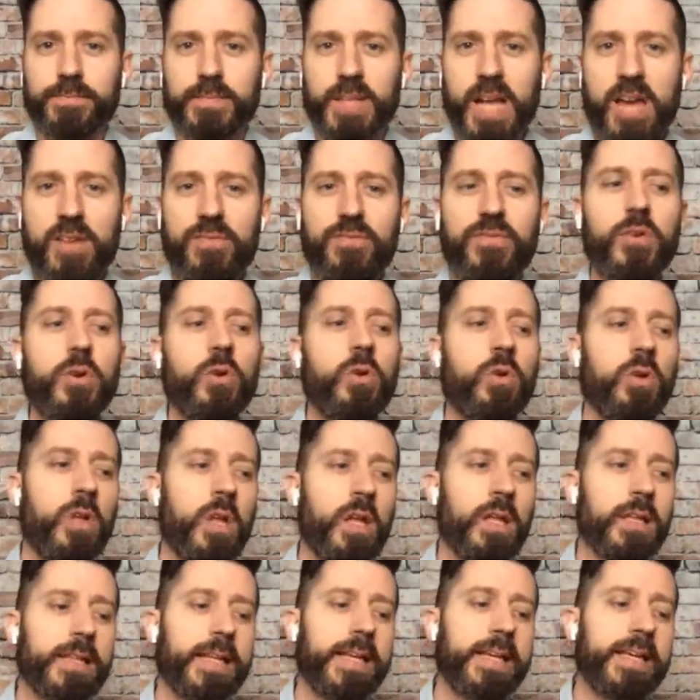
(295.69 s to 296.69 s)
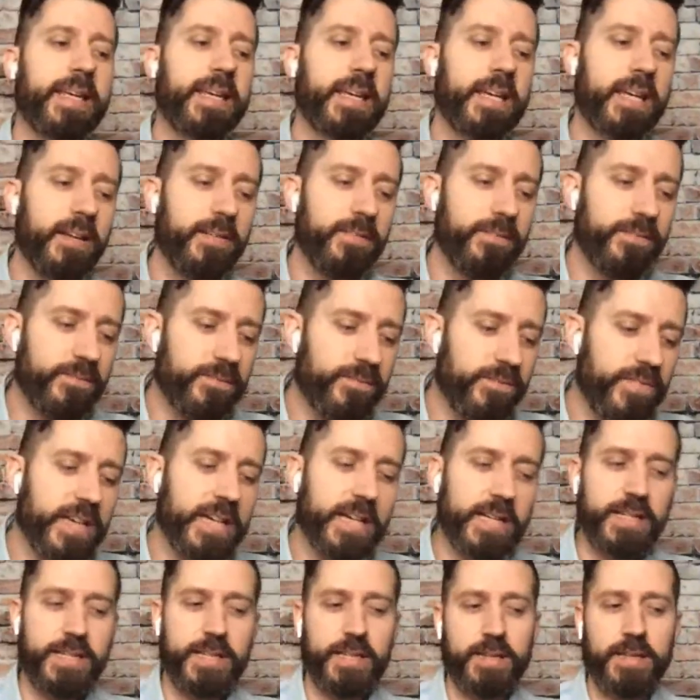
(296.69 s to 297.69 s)
I feel like
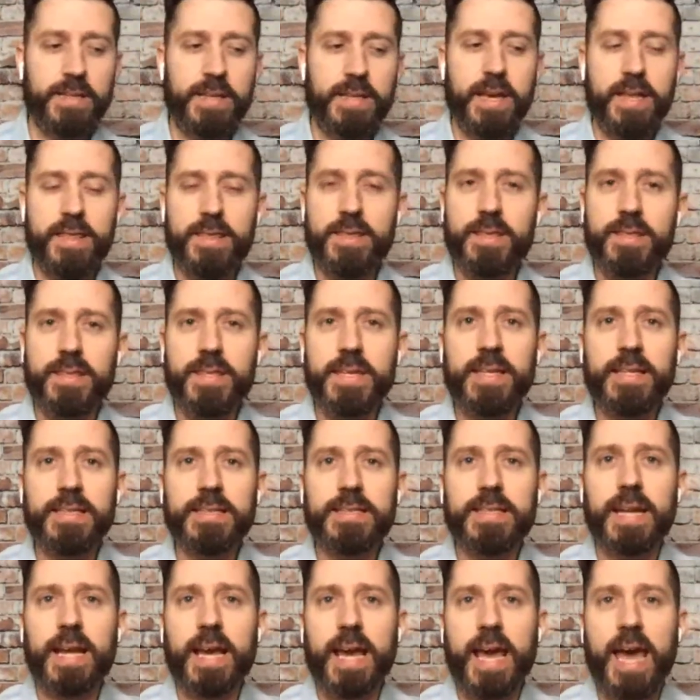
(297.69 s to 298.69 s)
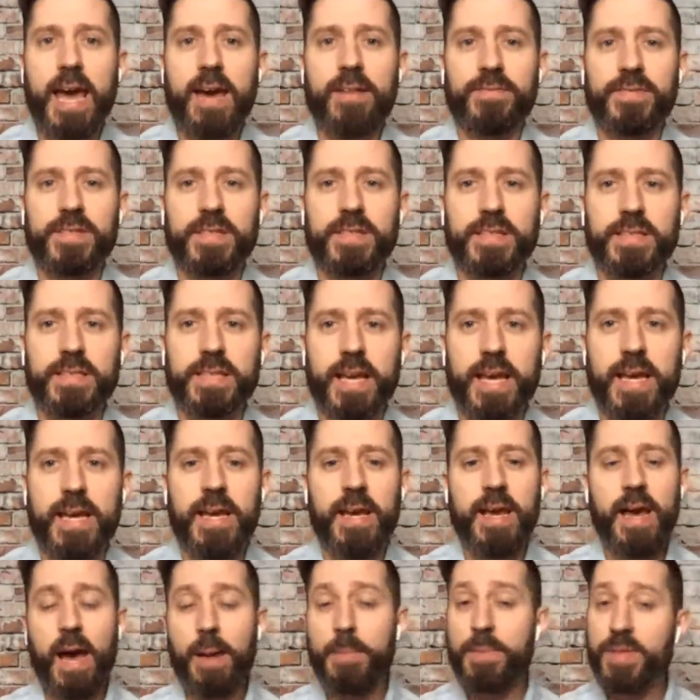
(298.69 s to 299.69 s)
convicted that the things that I have to say,
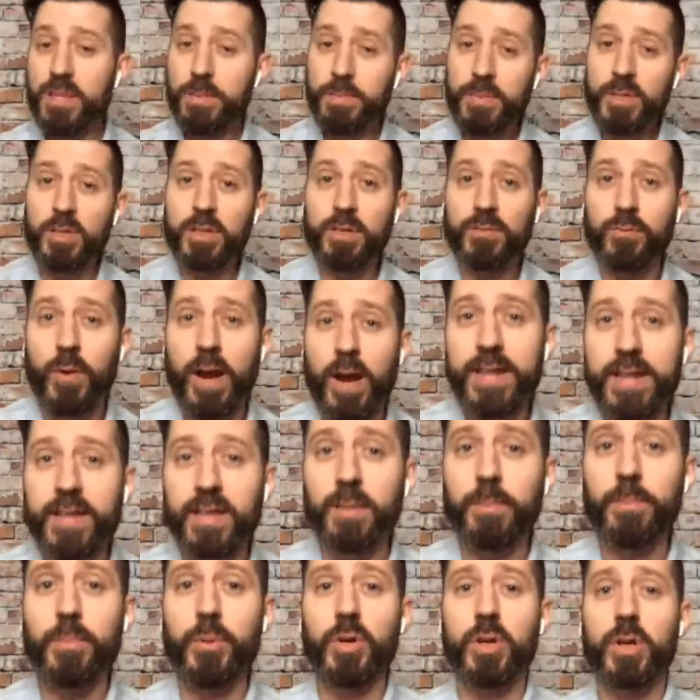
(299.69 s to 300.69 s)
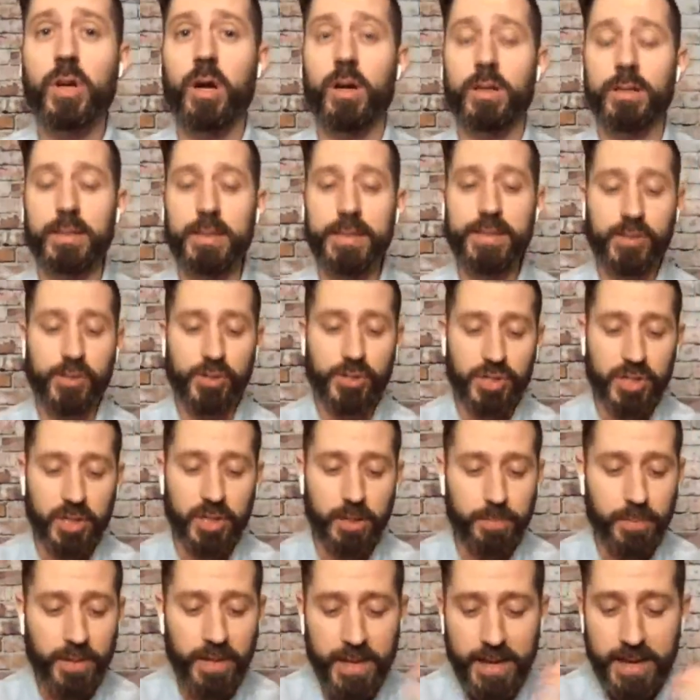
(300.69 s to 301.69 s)
I'm in the middle of writing a book on
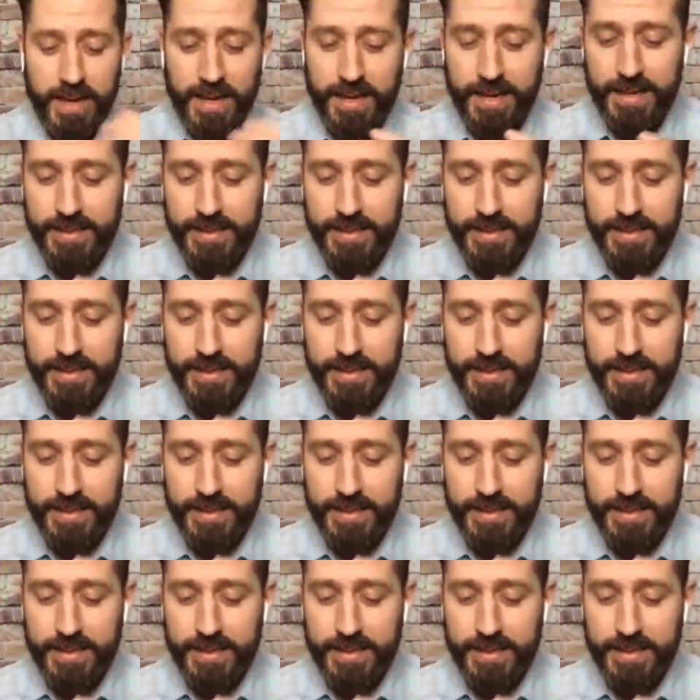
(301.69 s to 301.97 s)
leadership. And